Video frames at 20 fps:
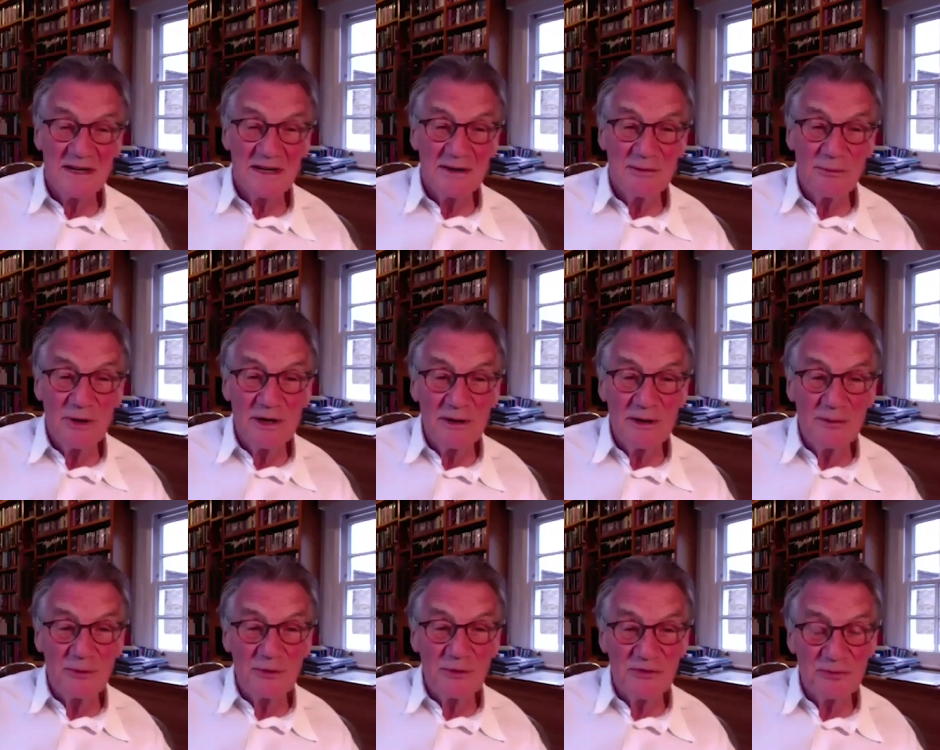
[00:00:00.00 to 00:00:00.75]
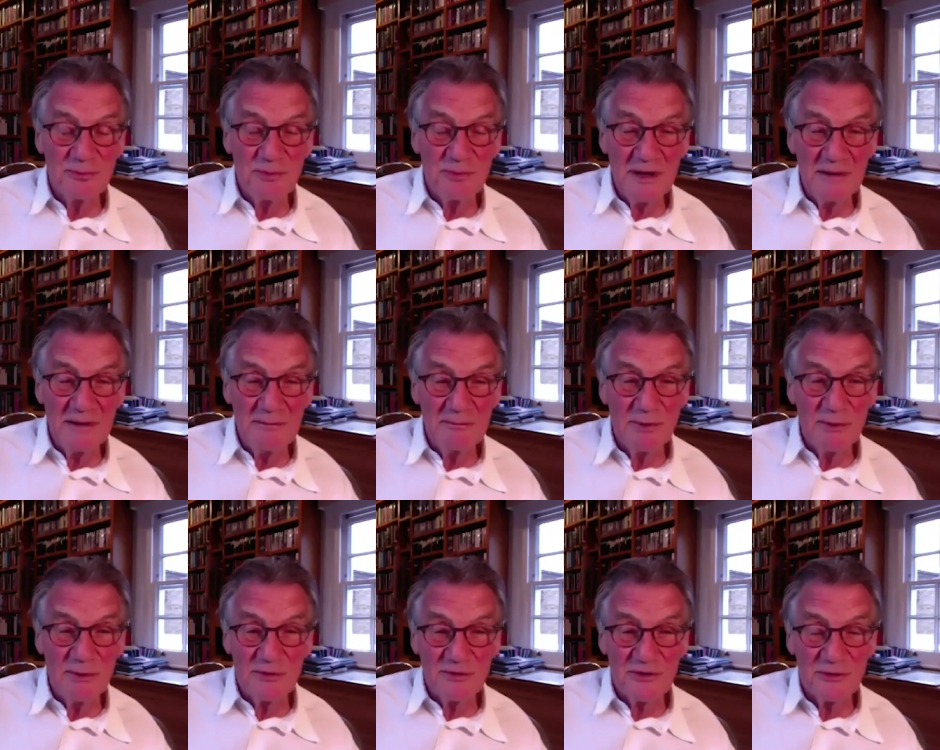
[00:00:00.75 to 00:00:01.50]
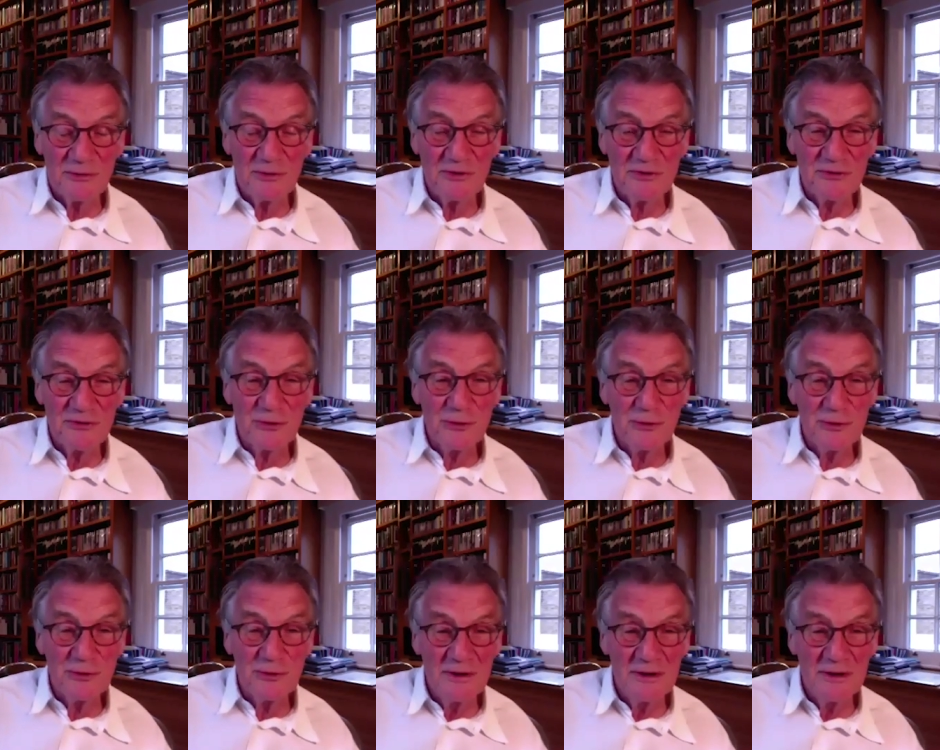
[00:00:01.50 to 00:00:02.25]
Will was being booked to
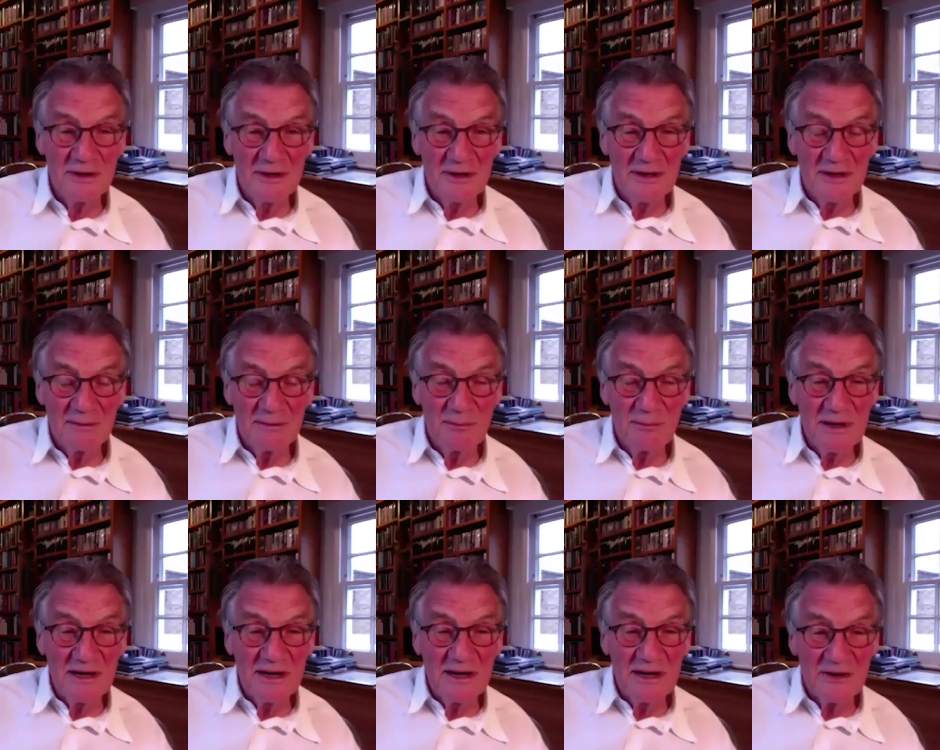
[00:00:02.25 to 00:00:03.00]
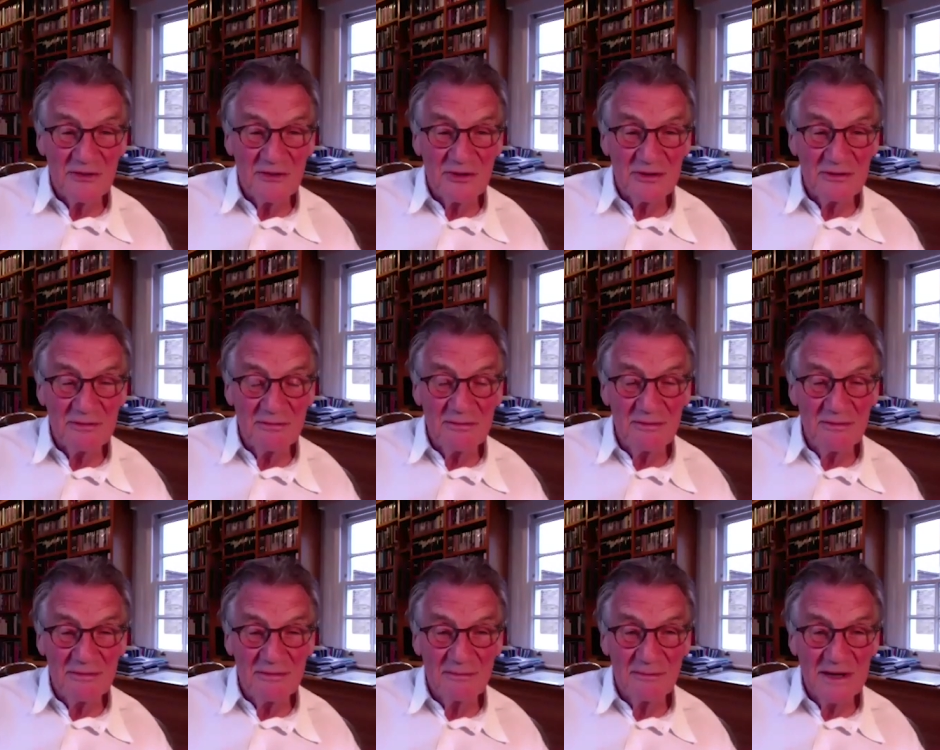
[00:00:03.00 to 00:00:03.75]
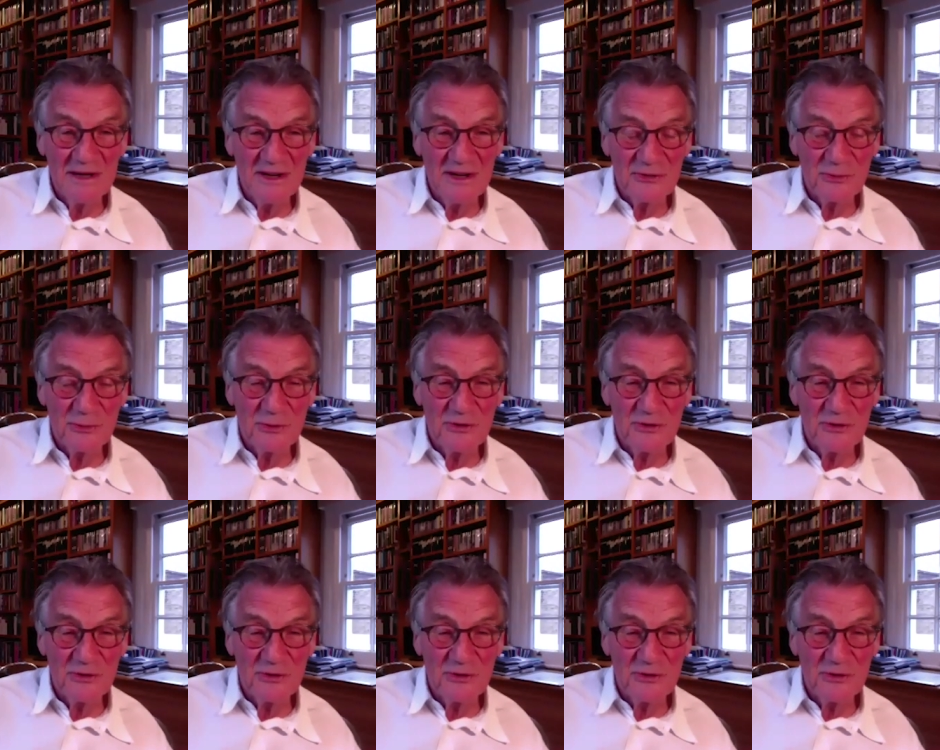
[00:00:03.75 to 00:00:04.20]
restore Barts, and Barts were